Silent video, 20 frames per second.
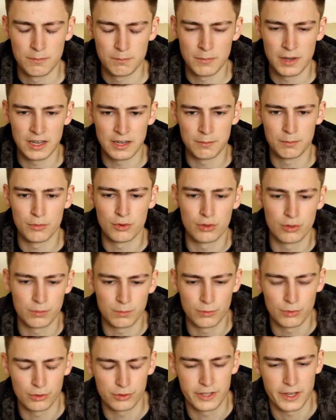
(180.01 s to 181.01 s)
made it
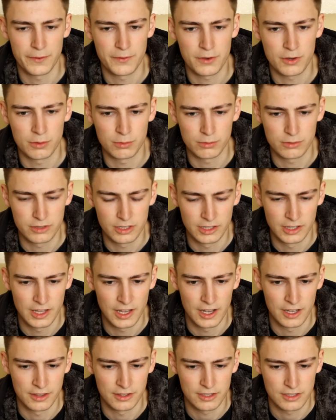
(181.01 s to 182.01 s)
more difficult to
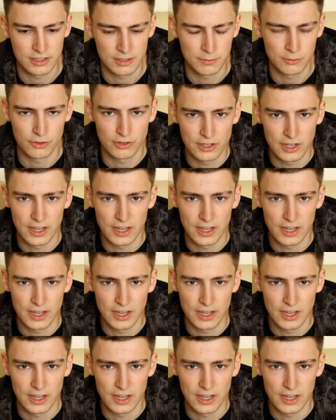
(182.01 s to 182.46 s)
learn, because I'm not